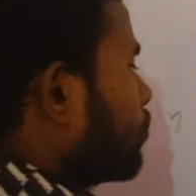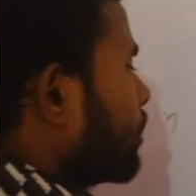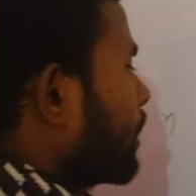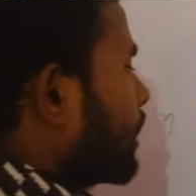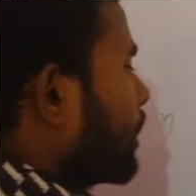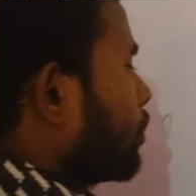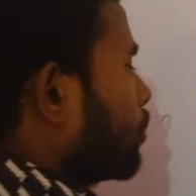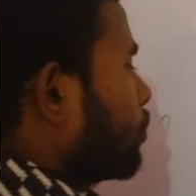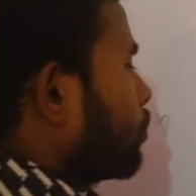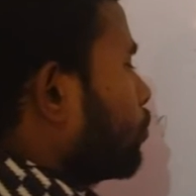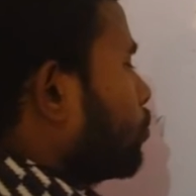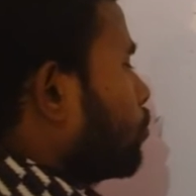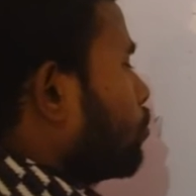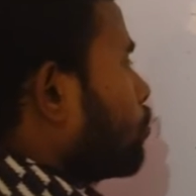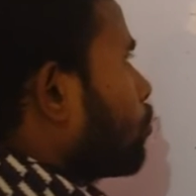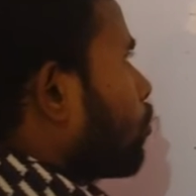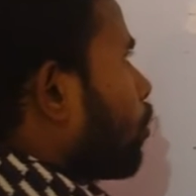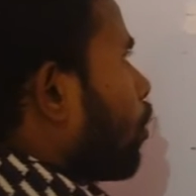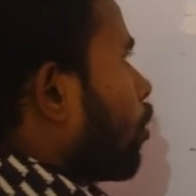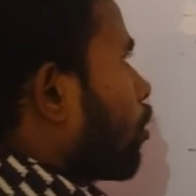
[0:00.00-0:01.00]
get 2
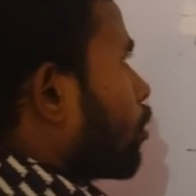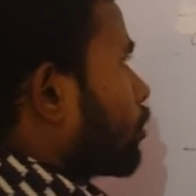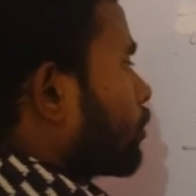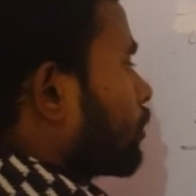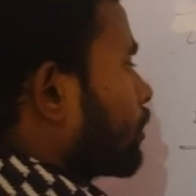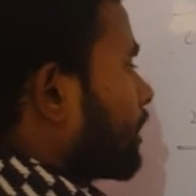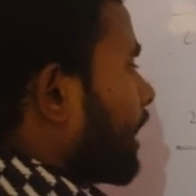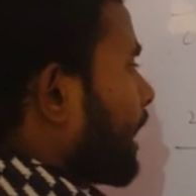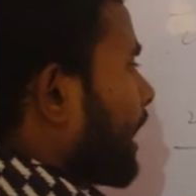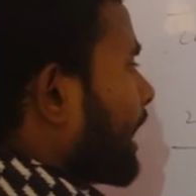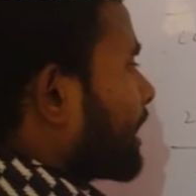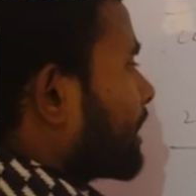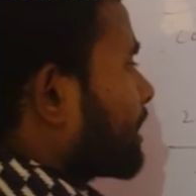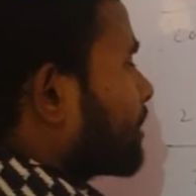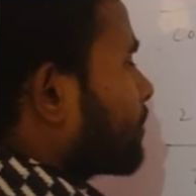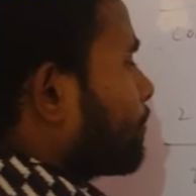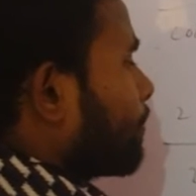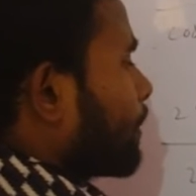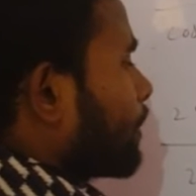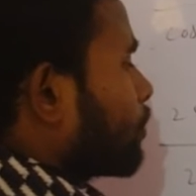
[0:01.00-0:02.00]
cos
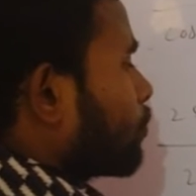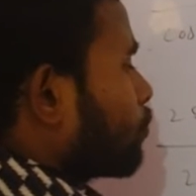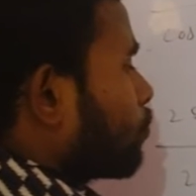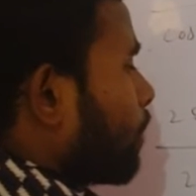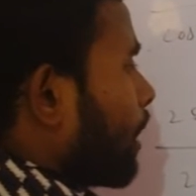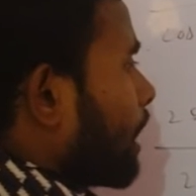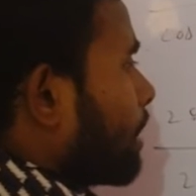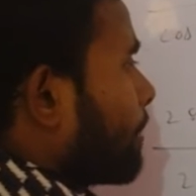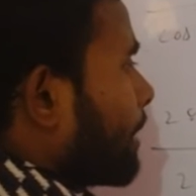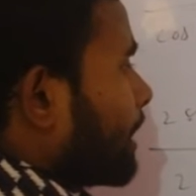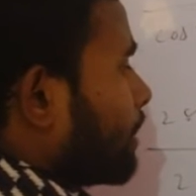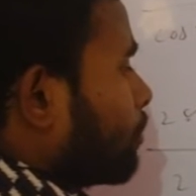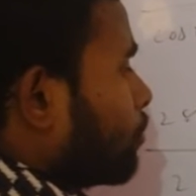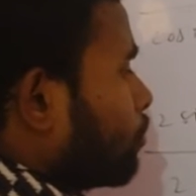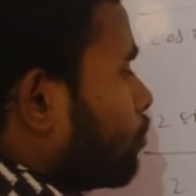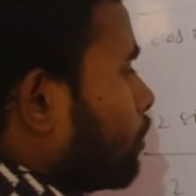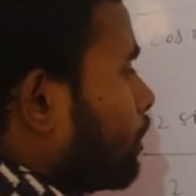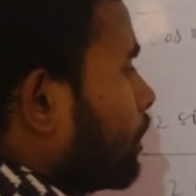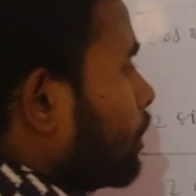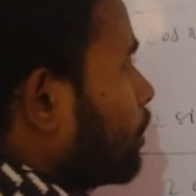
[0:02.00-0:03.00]
x plus y by
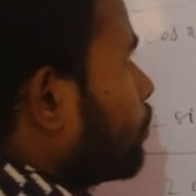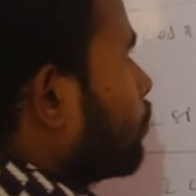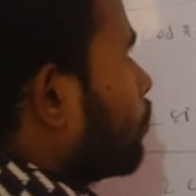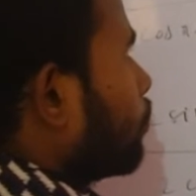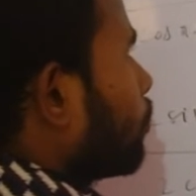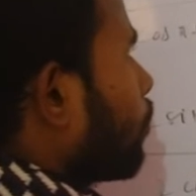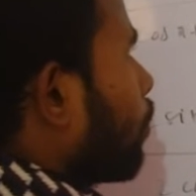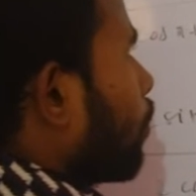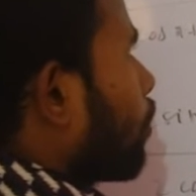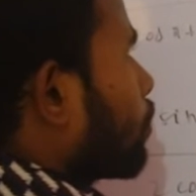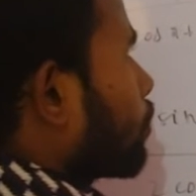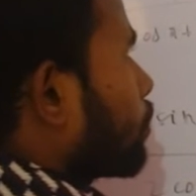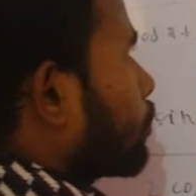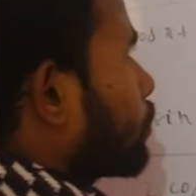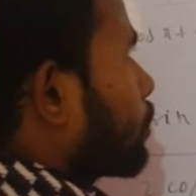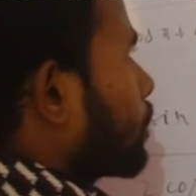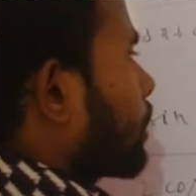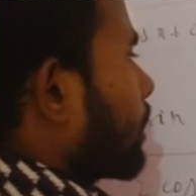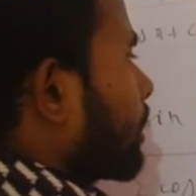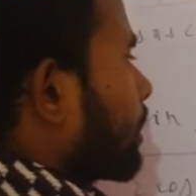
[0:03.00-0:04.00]
2 into
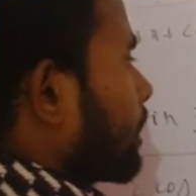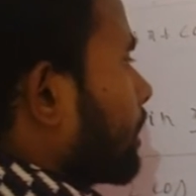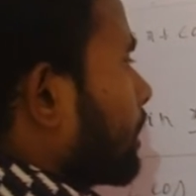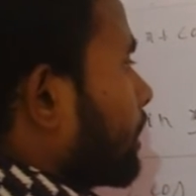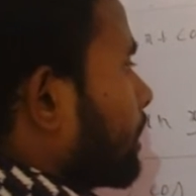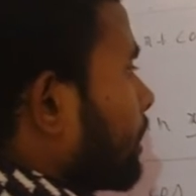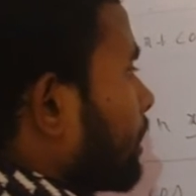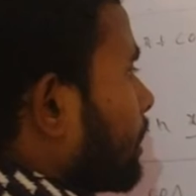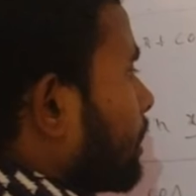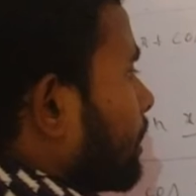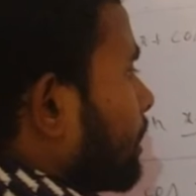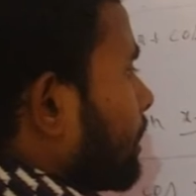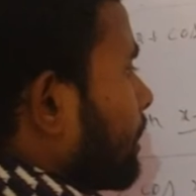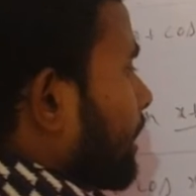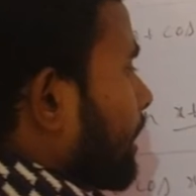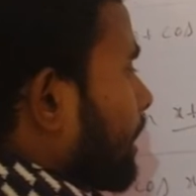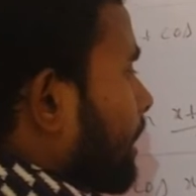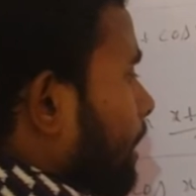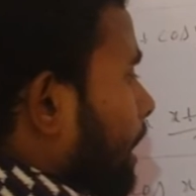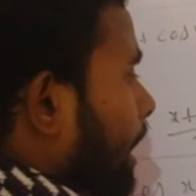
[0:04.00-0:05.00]
cos
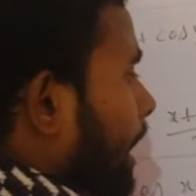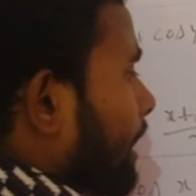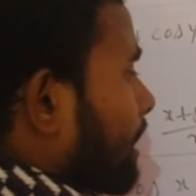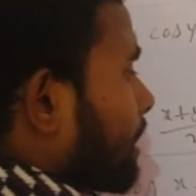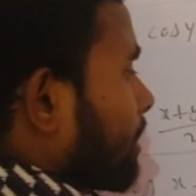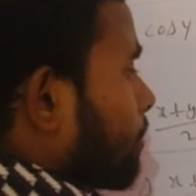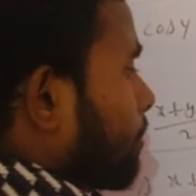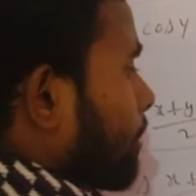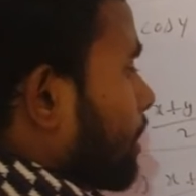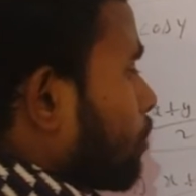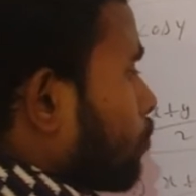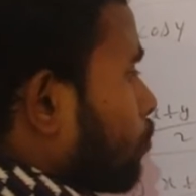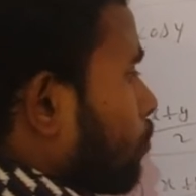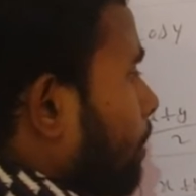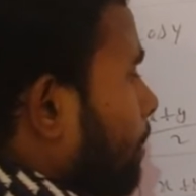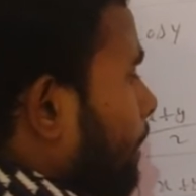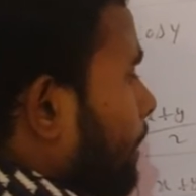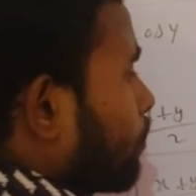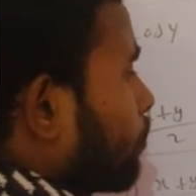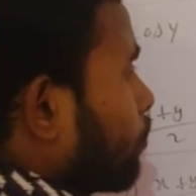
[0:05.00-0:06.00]
x minus y
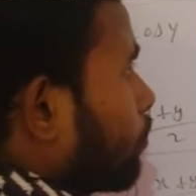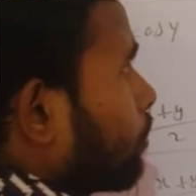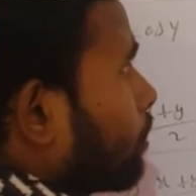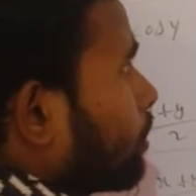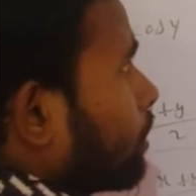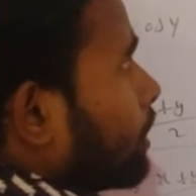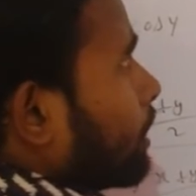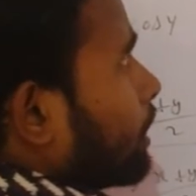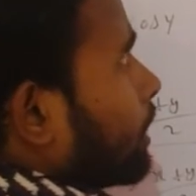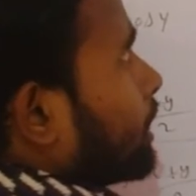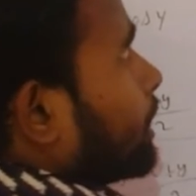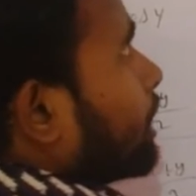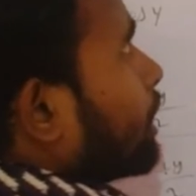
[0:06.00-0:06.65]
by 2 is